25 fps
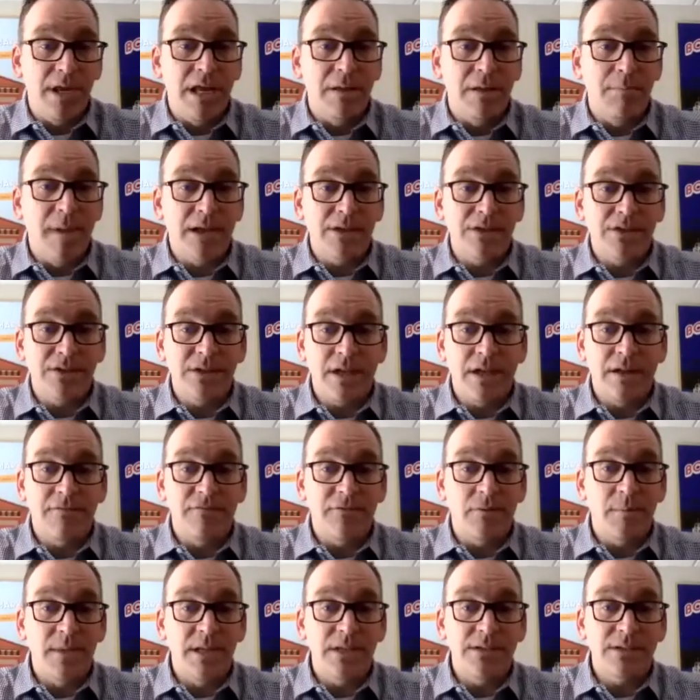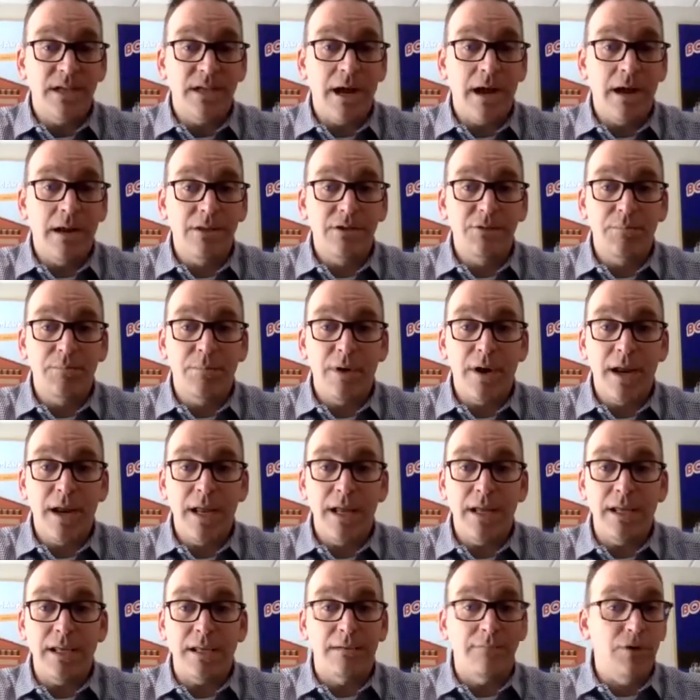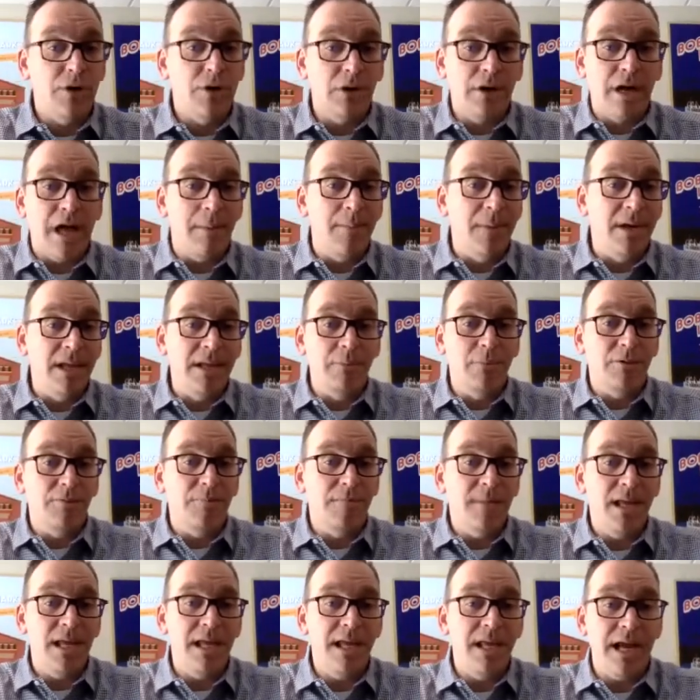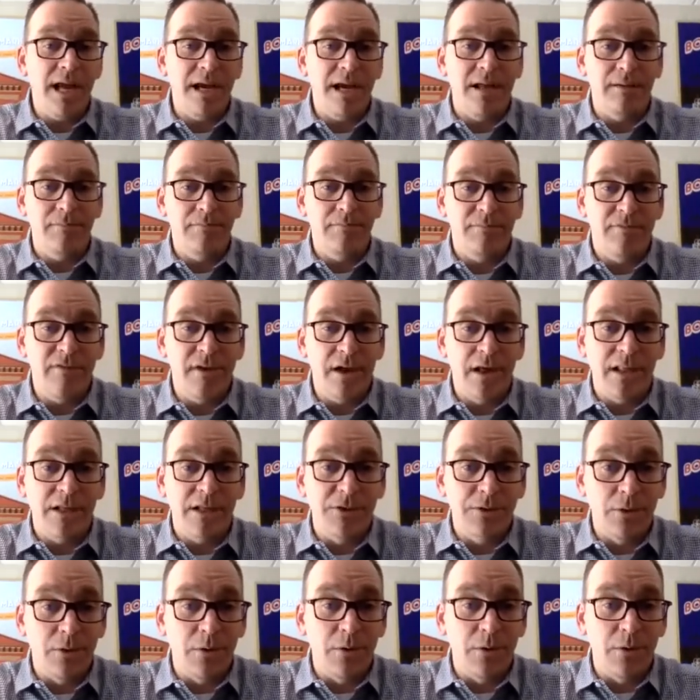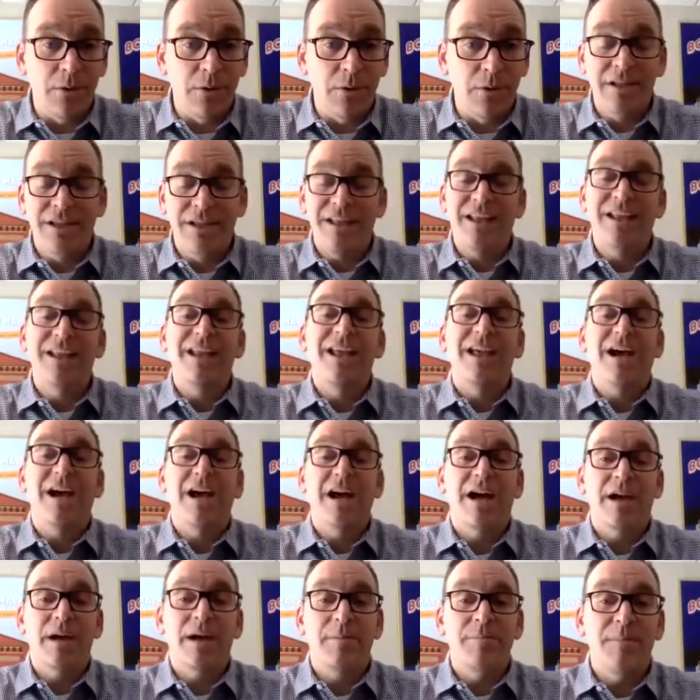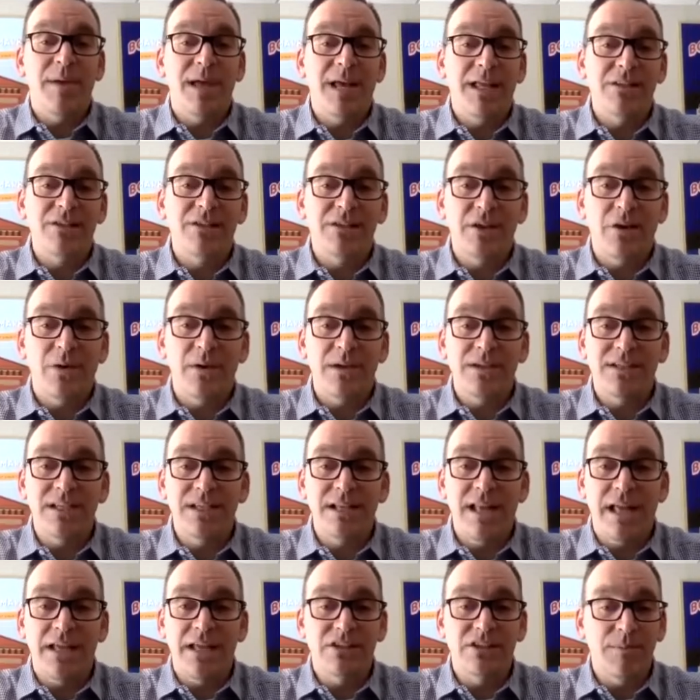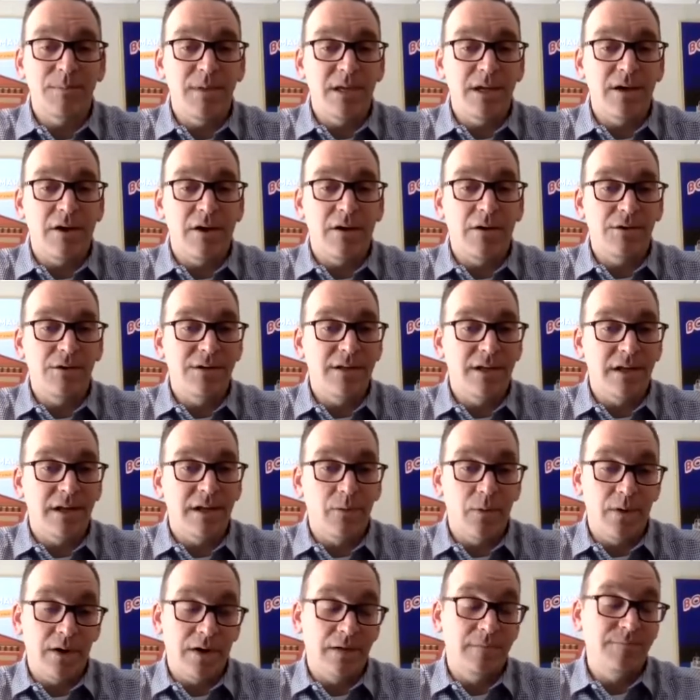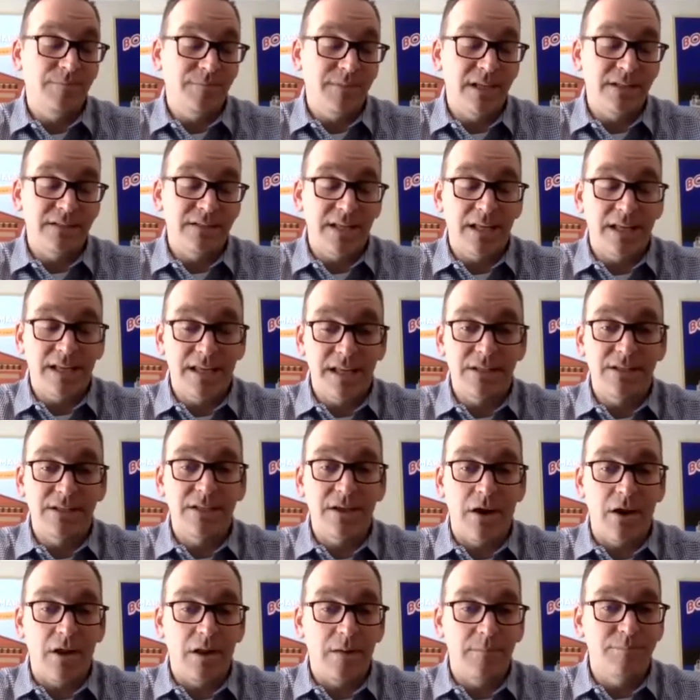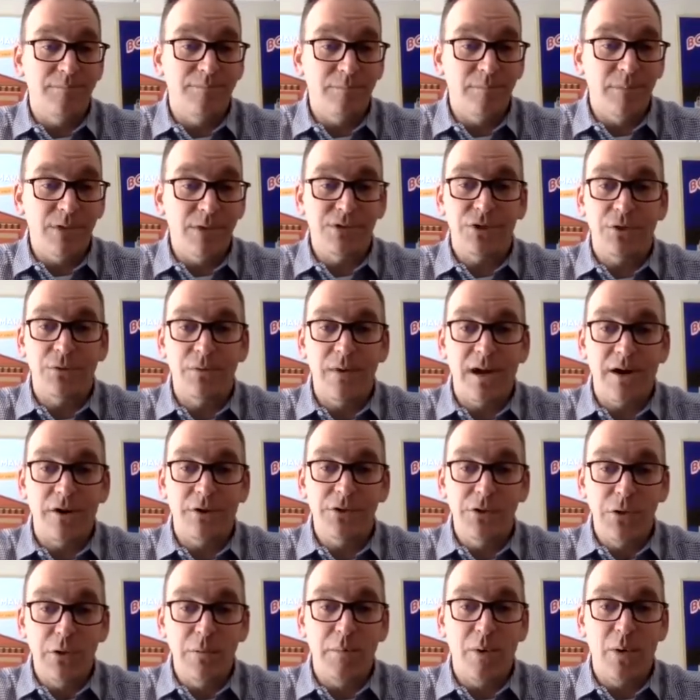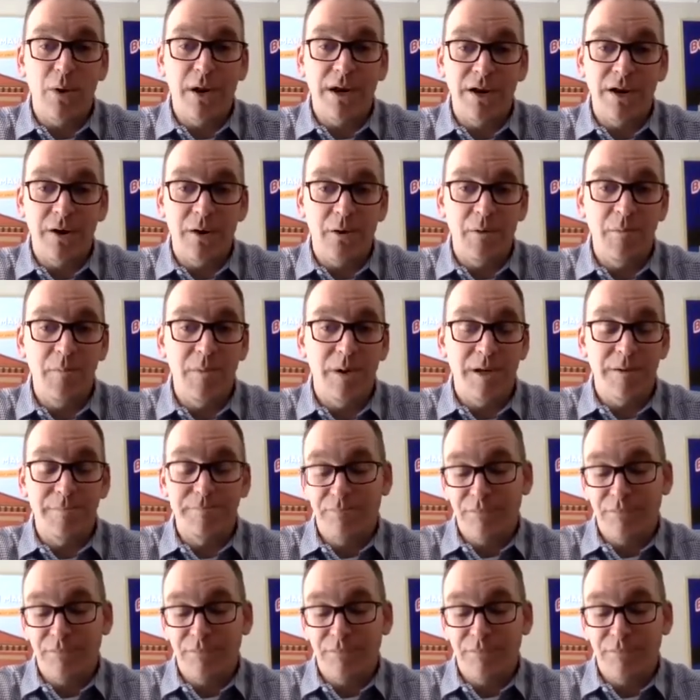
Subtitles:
in my son from his college break, and you're coming in with me, kind of voluntold. And so, as he likes to be called, well, as the kids call him, Mr. Renner 2.0, but